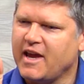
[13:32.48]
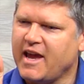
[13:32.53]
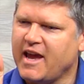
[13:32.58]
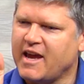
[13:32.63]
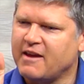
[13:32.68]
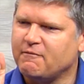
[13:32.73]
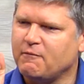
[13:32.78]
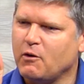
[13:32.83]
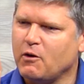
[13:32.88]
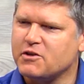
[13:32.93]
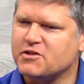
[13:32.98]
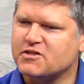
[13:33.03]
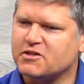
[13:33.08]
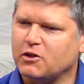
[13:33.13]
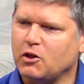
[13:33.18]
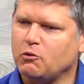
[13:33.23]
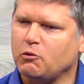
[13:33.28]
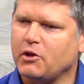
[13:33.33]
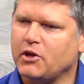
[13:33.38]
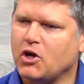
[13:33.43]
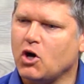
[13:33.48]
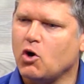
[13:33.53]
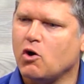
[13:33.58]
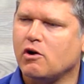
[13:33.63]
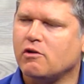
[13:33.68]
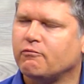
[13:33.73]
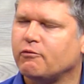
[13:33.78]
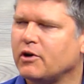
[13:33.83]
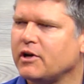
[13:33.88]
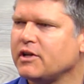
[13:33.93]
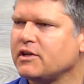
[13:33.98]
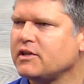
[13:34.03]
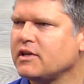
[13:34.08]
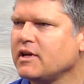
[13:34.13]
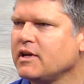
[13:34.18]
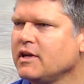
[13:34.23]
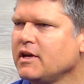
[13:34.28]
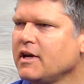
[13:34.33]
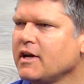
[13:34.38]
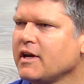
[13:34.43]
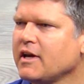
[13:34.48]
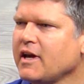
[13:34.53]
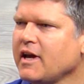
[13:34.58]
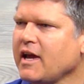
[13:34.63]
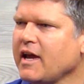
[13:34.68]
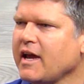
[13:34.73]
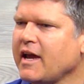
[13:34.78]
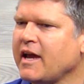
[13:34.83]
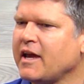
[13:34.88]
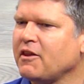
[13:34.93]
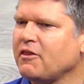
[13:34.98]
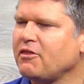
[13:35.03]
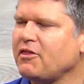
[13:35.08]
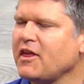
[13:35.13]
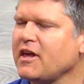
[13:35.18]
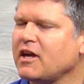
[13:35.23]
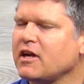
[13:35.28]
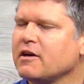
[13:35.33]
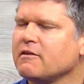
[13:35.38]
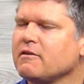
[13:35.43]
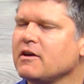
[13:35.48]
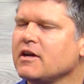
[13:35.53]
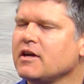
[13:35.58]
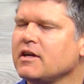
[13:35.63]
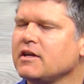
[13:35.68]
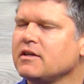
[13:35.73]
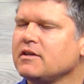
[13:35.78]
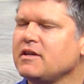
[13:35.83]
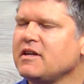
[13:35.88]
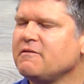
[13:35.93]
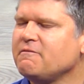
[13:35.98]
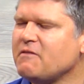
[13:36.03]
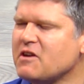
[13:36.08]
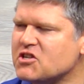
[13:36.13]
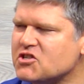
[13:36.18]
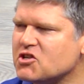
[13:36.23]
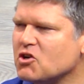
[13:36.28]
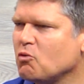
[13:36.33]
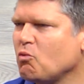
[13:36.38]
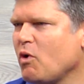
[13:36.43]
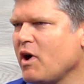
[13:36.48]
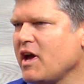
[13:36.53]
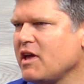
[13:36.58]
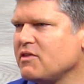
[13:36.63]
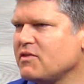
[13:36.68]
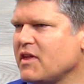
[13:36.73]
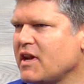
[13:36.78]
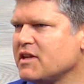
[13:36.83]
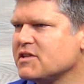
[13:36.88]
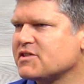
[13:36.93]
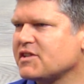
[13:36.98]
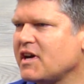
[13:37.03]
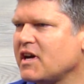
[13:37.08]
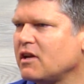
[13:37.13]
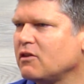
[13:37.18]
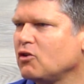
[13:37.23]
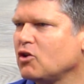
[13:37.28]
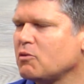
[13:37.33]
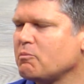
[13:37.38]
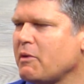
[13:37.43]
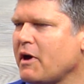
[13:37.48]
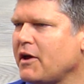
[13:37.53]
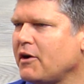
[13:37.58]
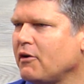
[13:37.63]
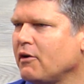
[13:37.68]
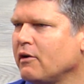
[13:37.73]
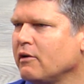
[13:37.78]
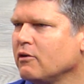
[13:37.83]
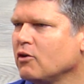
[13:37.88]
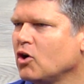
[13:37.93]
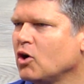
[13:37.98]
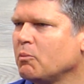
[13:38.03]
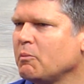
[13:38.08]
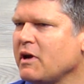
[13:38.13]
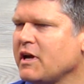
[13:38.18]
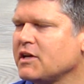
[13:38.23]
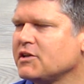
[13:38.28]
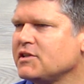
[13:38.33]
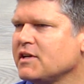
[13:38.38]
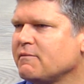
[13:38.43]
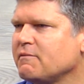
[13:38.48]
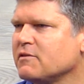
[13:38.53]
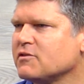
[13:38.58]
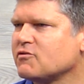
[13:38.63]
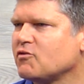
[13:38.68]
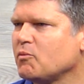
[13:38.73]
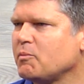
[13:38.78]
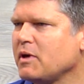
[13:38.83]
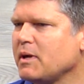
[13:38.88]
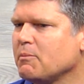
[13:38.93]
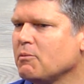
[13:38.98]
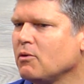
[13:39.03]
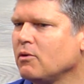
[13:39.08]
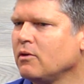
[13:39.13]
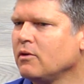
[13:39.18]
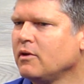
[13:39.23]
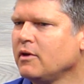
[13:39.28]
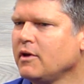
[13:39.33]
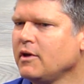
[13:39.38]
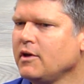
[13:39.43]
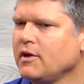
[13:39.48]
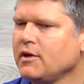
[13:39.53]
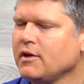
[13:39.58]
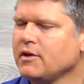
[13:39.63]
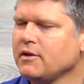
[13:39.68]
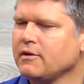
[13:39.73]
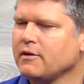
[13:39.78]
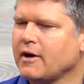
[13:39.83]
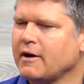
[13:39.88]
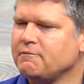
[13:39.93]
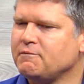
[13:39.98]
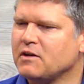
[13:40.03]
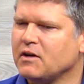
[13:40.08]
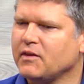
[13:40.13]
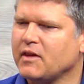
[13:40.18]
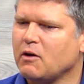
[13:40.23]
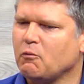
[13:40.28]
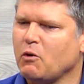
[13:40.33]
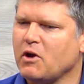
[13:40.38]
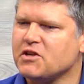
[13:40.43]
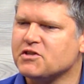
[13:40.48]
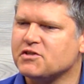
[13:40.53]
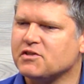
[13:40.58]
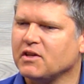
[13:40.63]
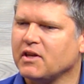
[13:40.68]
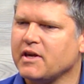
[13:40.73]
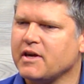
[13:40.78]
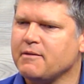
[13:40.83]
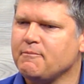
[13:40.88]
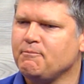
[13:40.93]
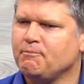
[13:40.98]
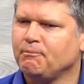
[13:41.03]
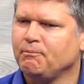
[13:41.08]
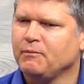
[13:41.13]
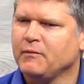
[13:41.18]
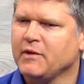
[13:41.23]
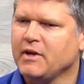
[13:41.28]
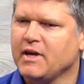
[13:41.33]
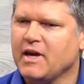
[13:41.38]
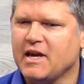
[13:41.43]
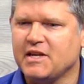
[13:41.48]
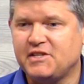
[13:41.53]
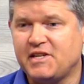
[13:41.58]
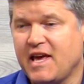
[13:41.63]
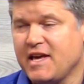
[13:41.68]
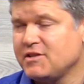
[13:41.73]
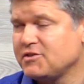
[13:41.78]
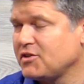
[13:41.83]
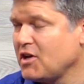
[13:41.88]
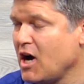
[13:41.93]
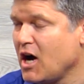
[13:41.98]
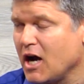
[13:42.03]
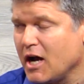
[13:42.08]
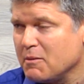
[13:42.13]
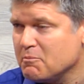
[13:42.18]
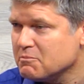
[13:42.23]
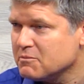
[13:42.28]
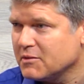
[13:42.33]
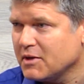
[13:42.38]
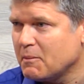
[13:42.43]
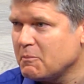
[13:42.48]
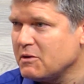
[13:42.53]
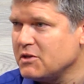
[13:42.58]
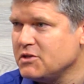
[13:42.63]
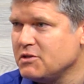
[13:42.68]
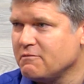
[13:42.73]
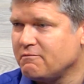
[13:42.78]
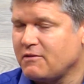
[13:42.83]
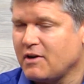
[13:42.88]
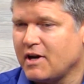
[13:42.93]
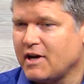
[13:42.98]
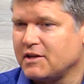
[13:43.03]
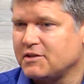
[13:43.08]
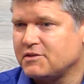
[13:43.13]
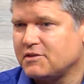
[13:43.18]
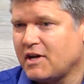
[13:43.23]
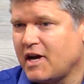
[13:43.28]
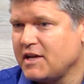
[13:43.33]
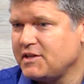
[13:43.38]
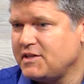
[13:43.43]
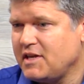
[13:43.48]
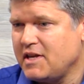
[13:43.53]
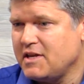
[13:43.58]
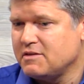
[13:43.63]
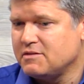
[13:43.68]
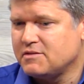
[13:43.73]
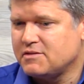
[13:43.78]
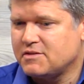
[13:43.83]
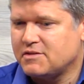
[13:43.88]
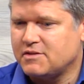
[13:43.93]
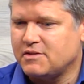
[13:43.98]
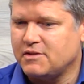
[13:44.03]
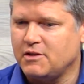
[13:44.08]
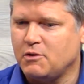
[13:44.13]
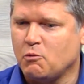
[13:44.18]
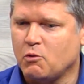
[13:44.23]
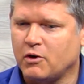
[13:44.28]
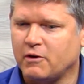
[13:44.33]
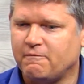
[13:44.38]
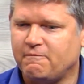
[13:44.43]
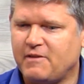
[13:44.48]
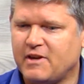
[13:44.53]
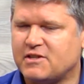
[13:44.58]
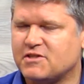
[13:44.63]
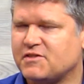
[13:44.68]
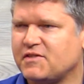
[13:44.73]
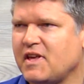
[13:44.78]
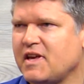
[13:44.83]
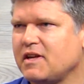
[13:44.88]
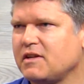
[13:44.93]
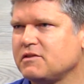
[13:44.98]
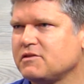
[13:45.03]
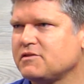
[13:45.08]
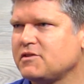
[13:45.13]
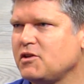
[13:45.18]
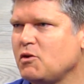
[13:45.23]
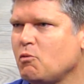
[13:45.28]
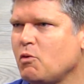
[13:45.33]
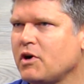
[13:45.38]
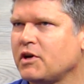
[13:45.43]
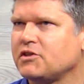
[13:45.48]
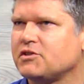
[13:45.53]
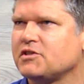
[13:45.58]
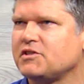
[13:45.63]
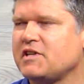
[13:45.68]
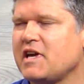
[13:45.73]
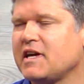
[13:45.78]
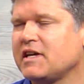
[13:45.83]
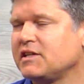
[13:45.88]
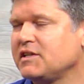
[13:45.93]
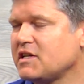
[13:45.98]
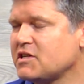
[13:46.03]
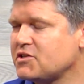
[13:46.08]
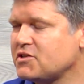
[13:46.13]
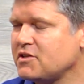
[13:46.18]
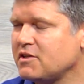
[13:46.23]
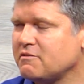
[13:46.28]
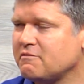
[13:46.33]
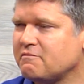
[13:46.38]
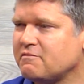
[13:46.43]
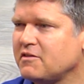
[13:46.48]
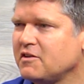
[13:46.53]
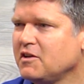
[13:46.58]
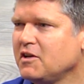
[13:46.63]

and very slowly go over it and envision a way that it's going to look better or make a difference for people. I've done that recently. It takes time. I mean, you've got ideas, you want to fix things, you want to take initiative.